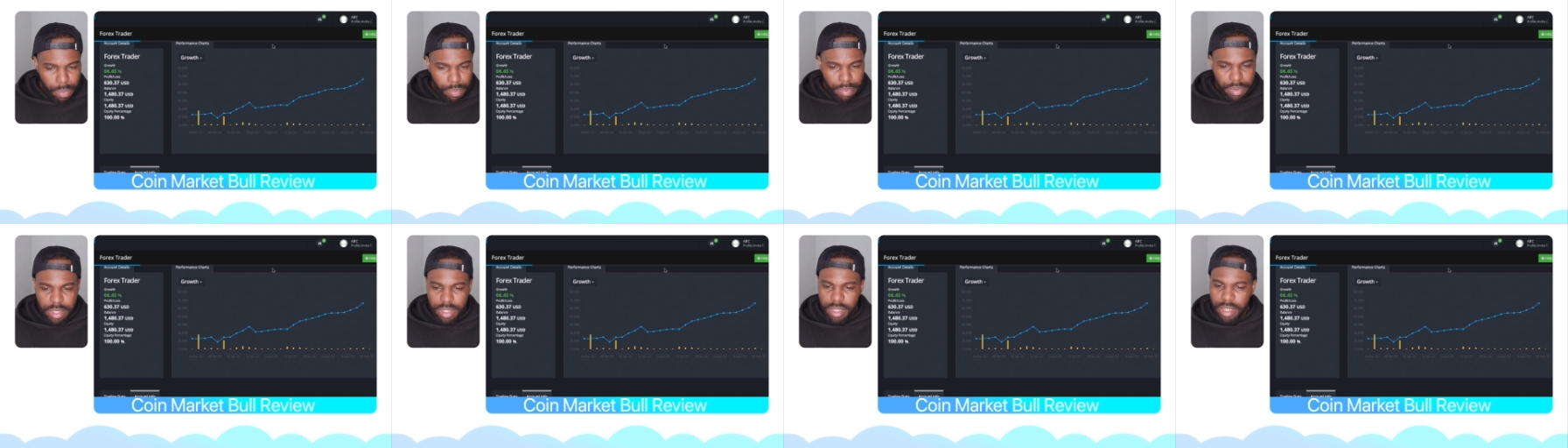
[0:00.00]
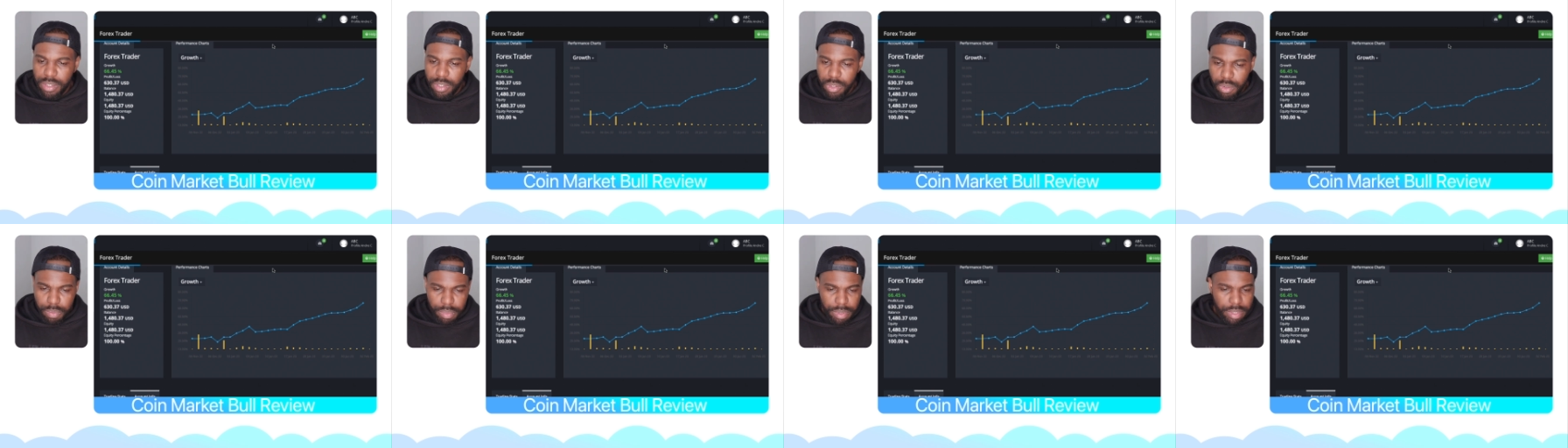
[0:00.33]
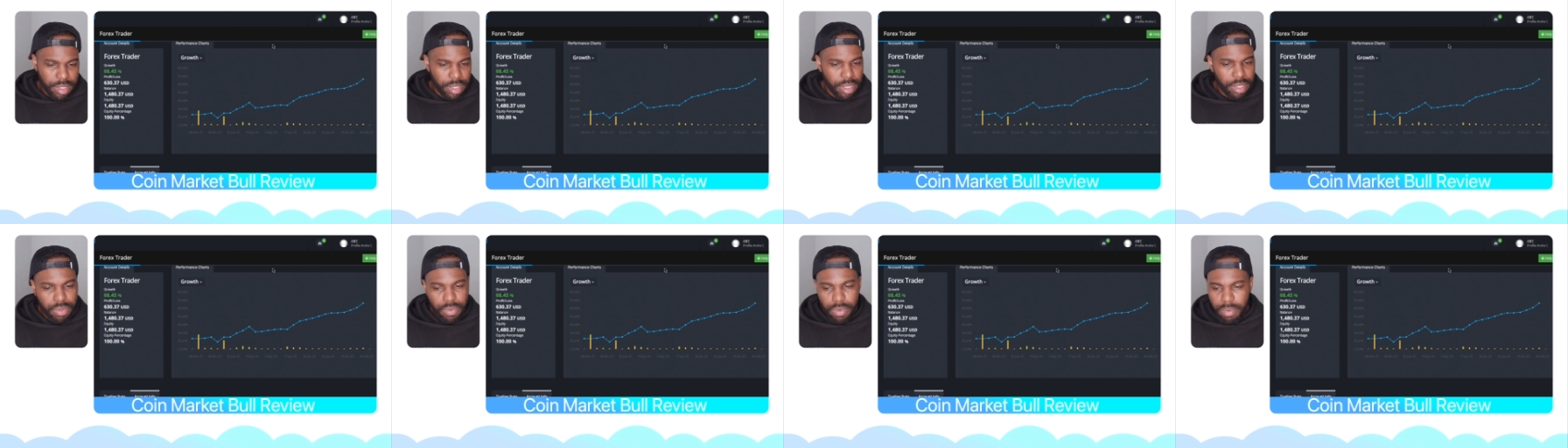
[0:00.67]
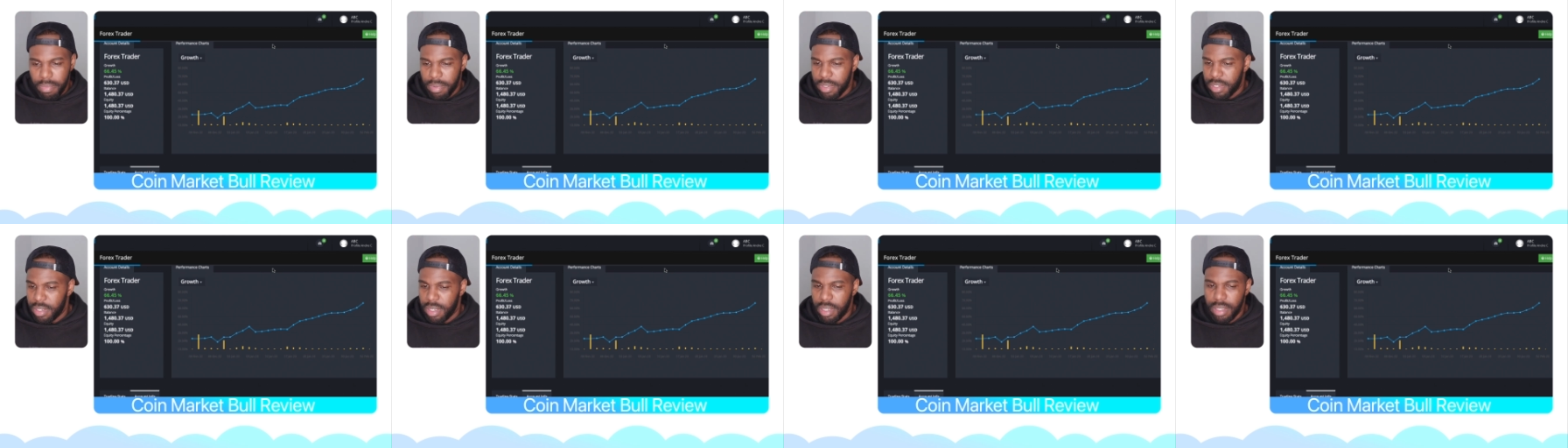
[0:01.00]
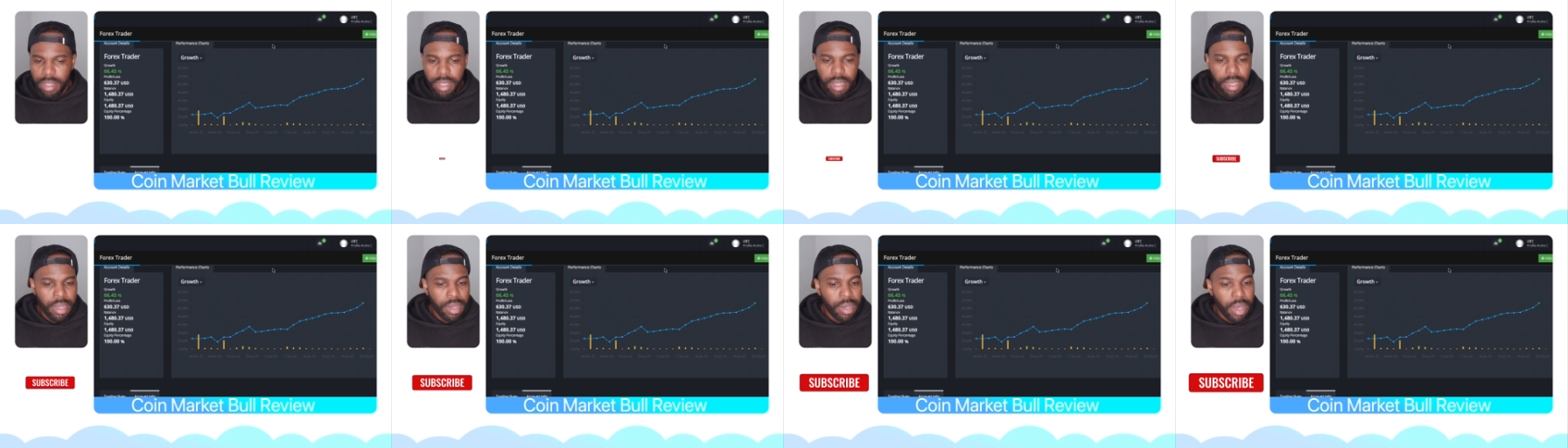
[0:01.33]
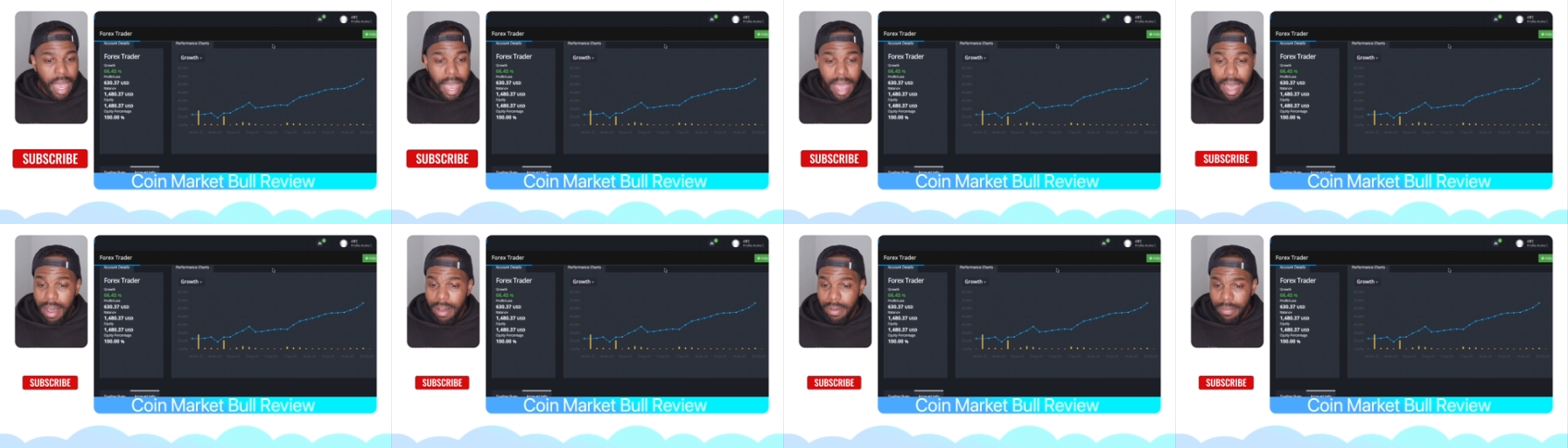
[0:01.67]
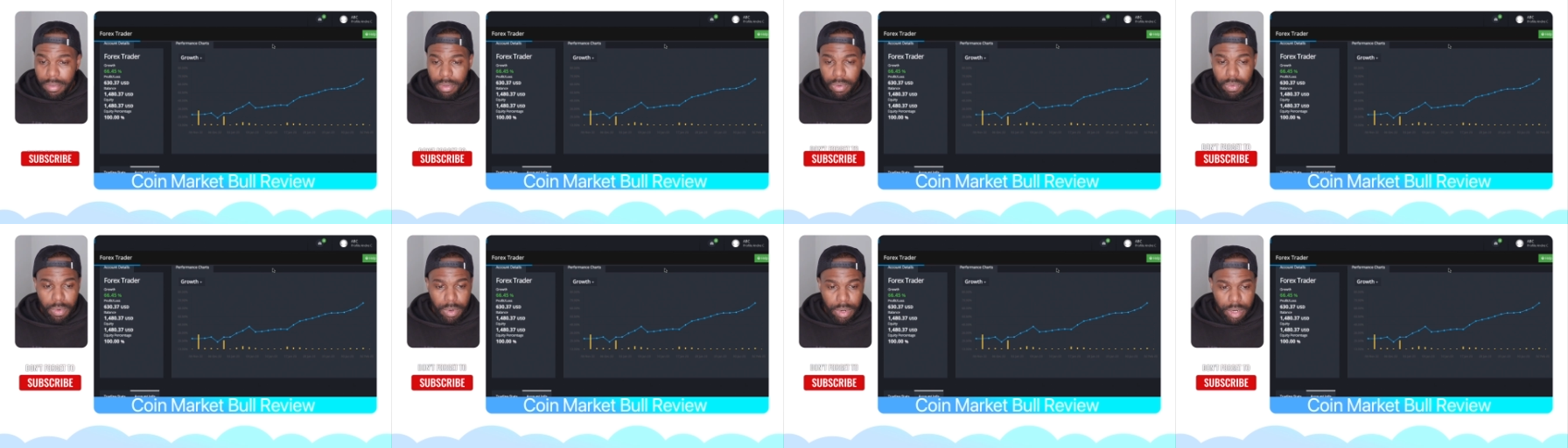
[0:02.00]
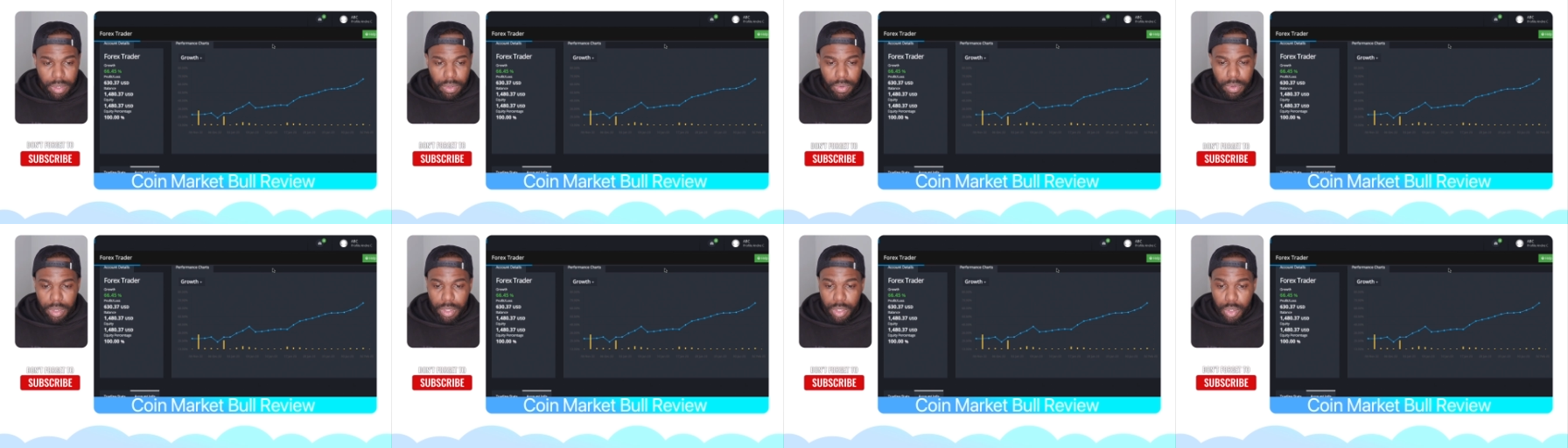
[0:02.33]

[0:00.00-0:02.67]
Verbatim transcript: percent, two percent, three percent, however you want to do it.